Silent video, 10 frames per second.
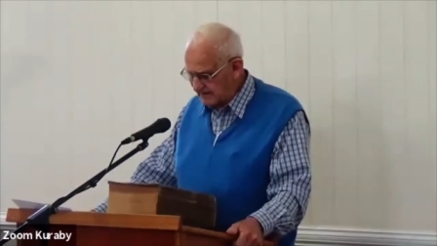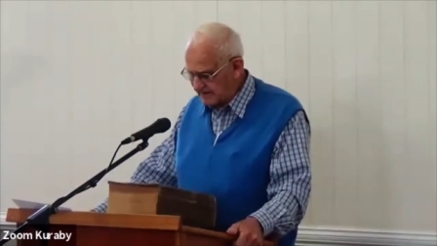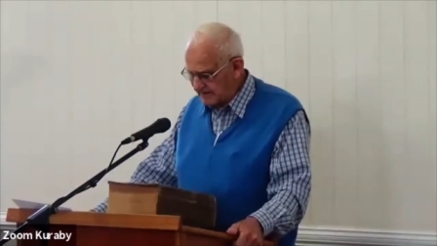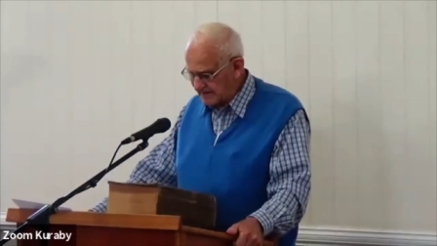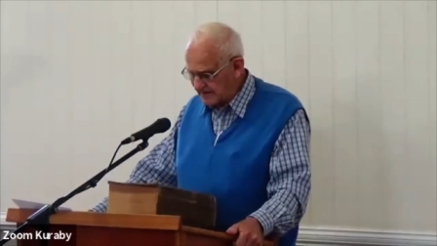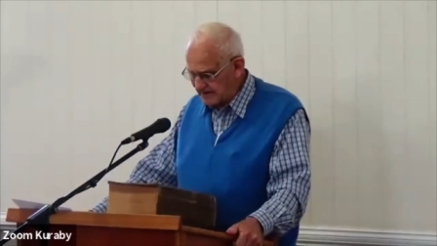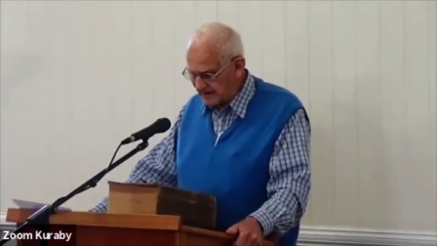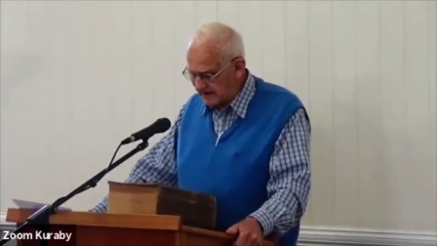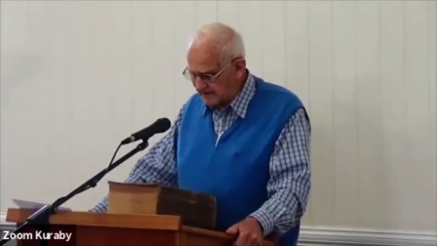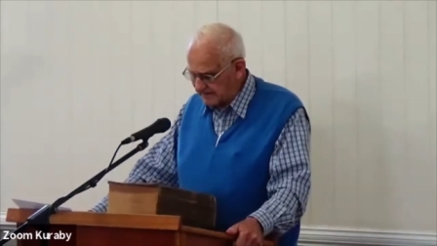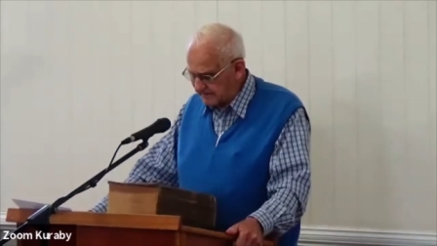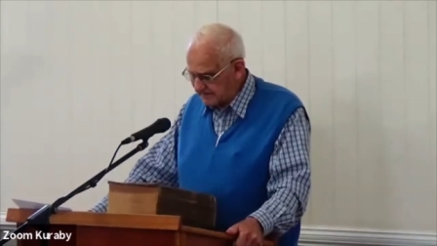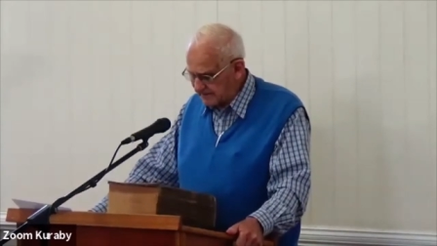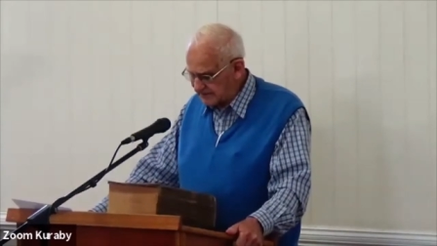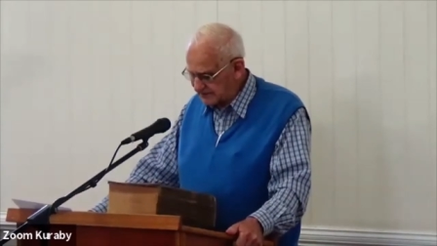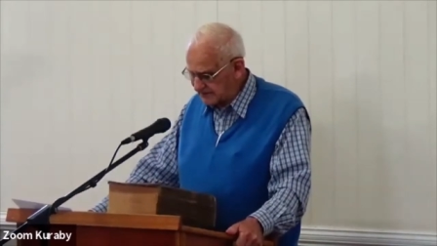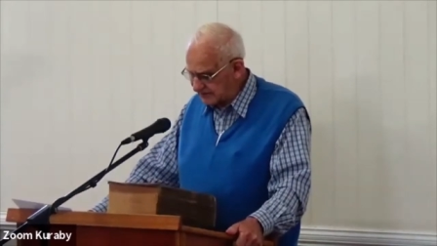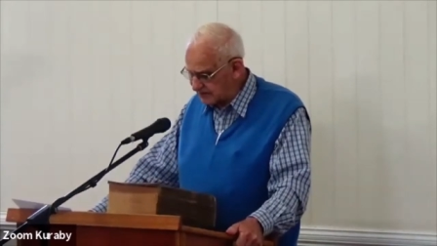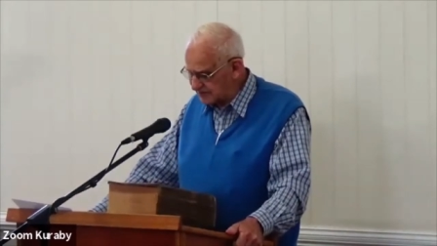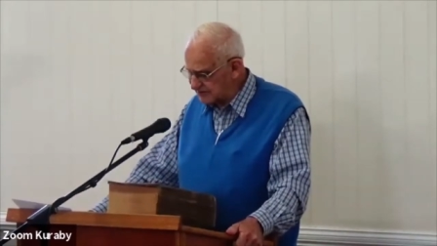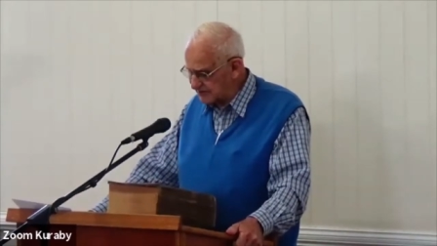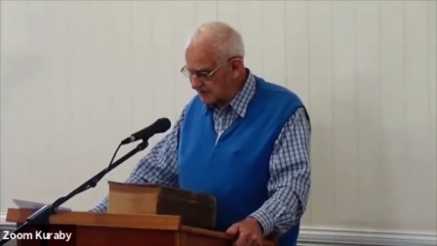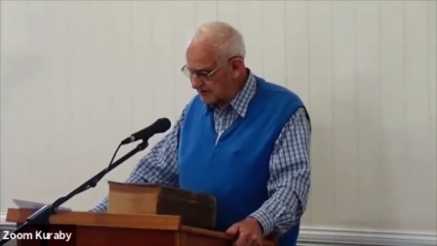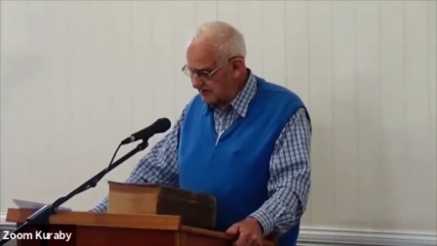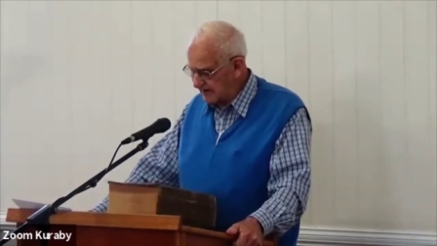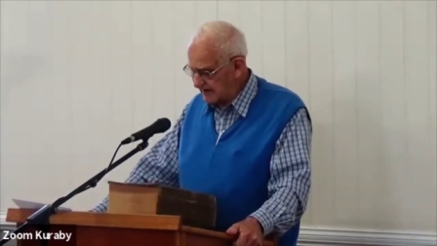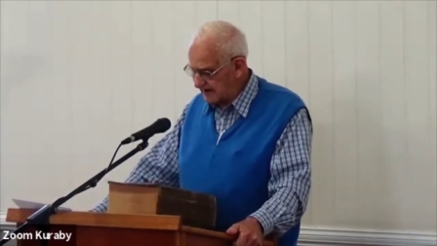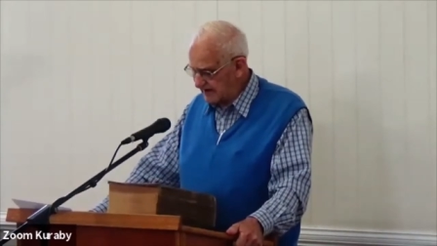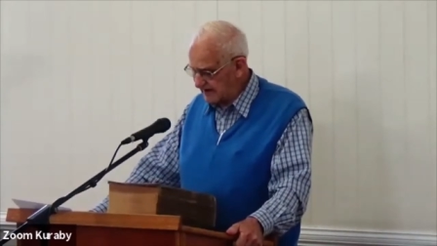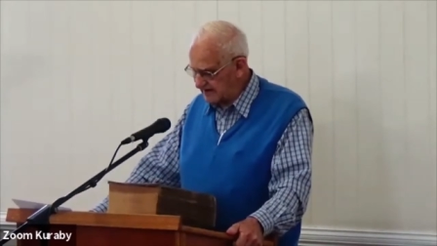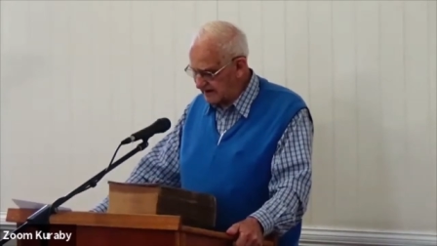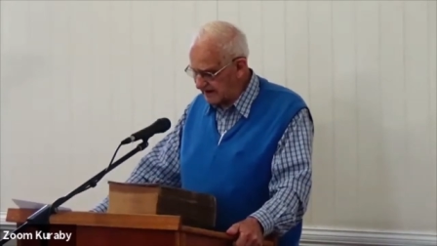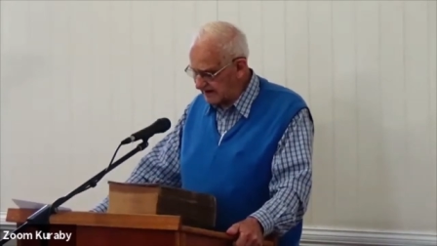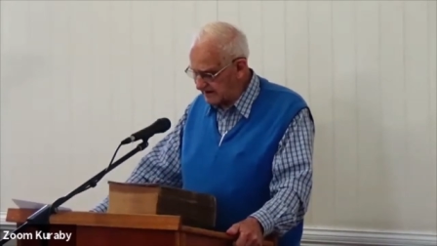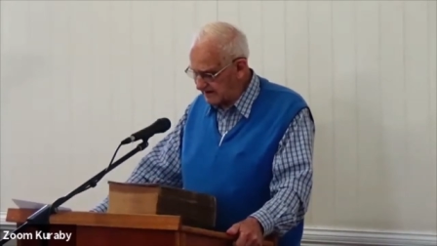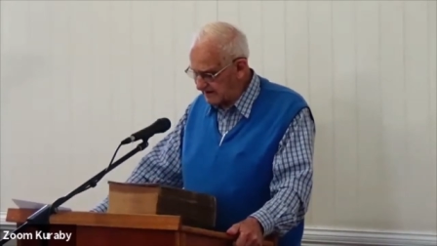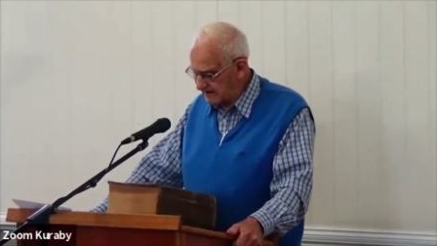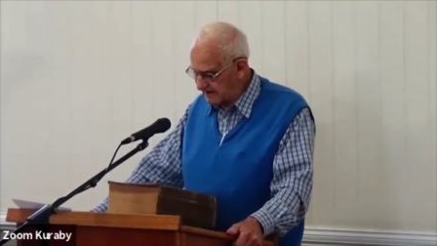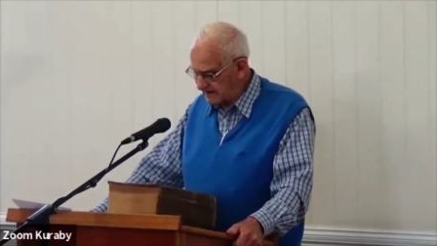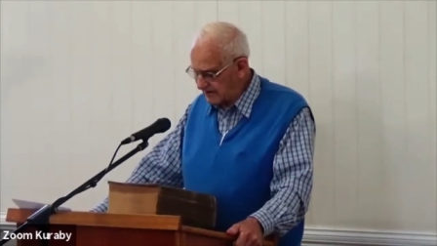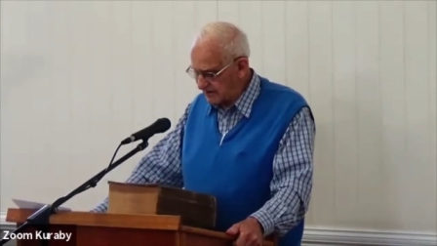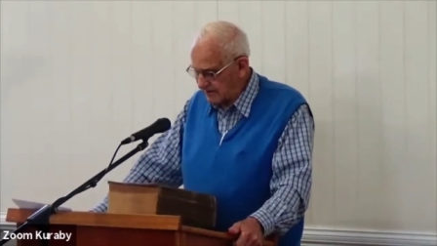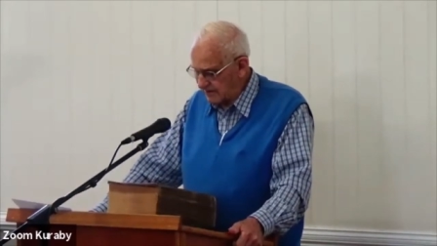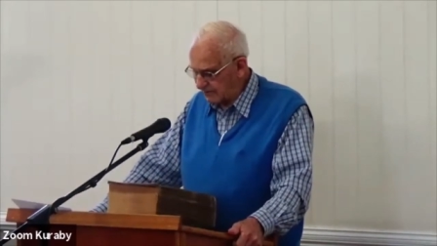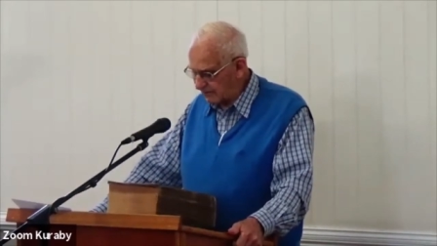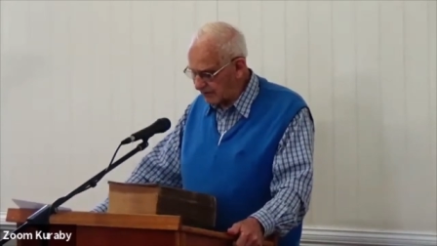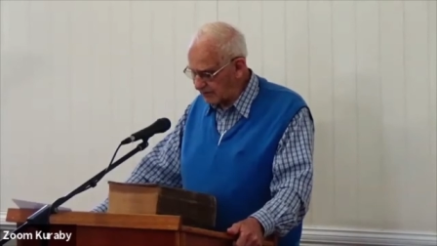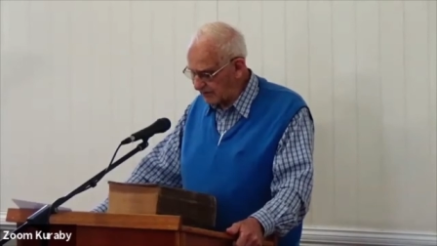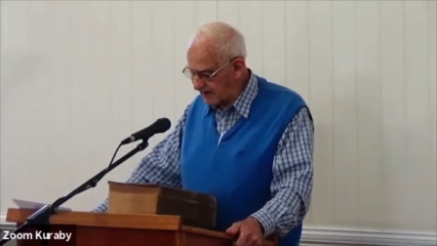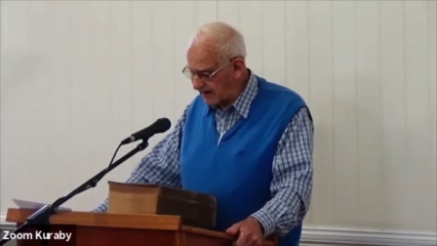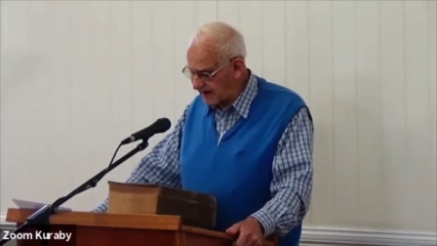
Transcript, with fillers: the uh, skills, and uh, what we are.